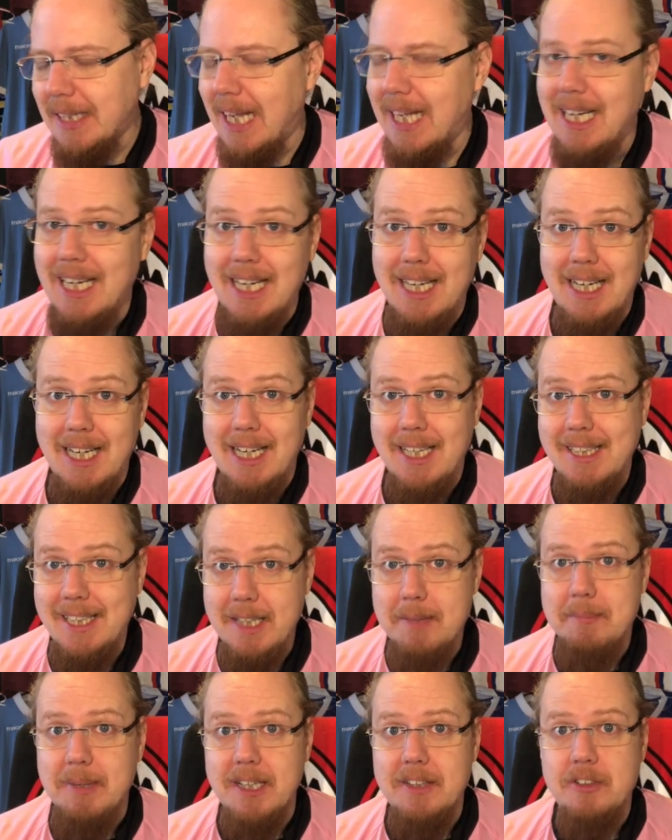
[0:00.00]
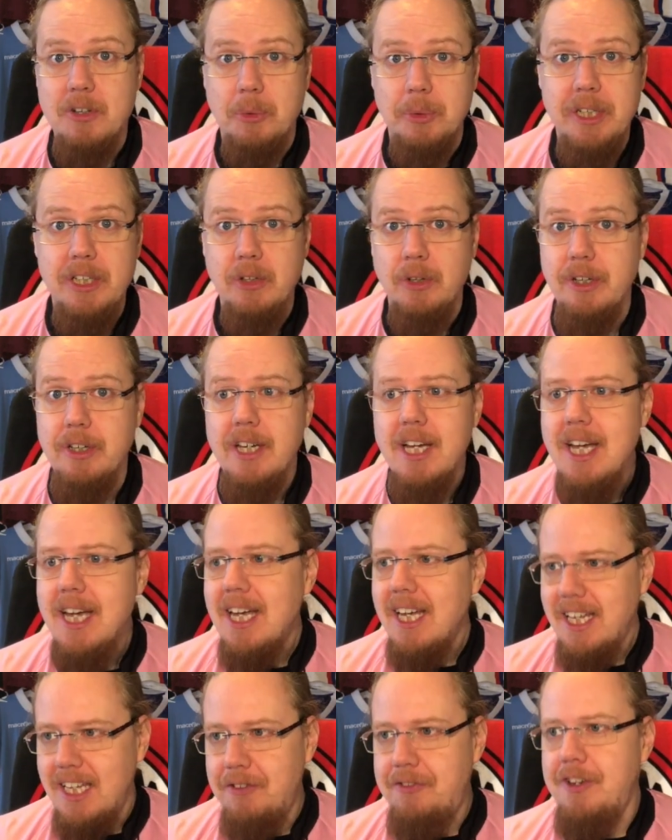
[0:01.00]
uh, that might go in, or
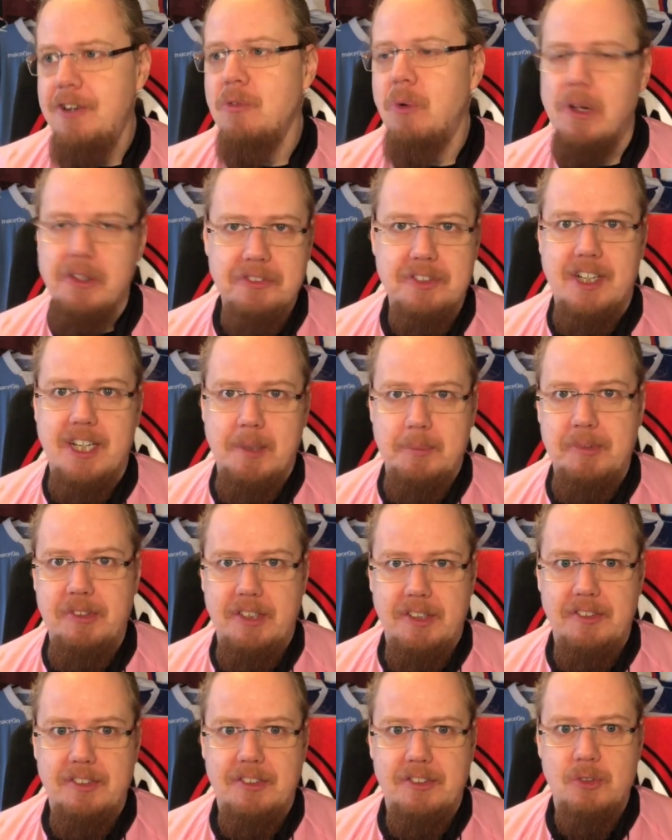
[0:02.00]
if he one times it,